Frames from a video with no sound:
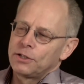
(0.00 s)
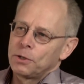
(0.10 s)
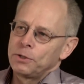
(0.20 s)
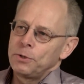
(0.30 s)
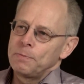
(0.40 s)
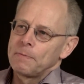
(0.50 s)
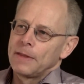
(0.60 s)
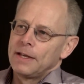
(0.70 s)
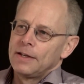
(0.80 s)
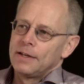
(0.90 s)
told you,
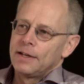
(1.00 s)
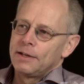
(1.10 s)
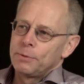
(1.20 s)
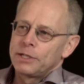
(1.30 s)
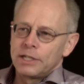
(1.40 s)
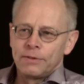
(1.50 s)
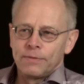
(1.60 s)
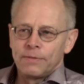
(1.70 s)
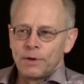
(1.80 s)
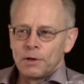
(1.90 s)
which
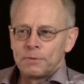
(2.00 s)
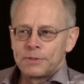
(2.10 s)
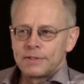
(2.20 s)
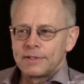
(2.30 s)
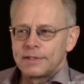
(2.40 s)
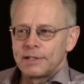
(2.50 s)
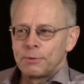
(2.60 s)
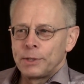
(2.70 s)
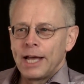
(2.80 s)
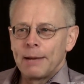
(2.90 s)
involves
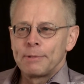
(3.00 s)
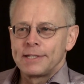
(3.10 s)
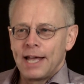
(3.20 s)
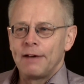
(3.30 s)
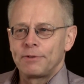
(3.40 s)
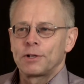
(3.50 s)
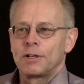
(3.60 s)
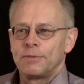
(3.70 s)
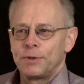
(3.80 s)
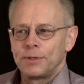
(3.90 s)
what happens after
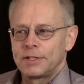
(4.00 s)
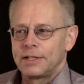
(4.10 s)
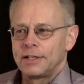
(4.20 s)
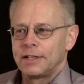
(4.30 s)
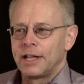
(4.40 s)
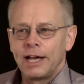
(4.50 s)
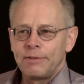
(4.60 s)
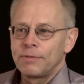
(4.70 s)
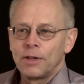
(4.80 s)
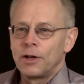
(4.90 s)
conversion,
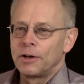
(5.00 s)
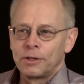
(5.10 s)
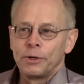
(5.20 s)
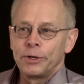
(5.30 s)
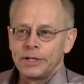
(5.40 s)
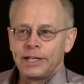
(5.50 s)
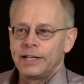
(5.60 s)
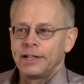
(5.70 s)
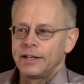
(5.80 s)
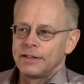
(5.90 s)
lifelong
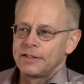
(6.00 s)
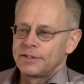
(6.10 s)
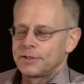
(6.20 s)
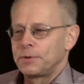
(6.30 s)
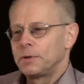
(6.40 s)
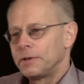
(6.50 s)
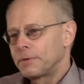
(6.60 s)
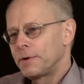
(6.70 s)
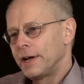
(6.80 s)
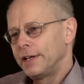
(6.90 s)
learning in the school of
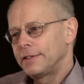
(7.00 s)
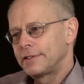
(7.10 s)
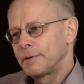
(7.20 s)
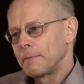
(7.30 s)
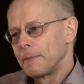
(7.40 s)
Christ.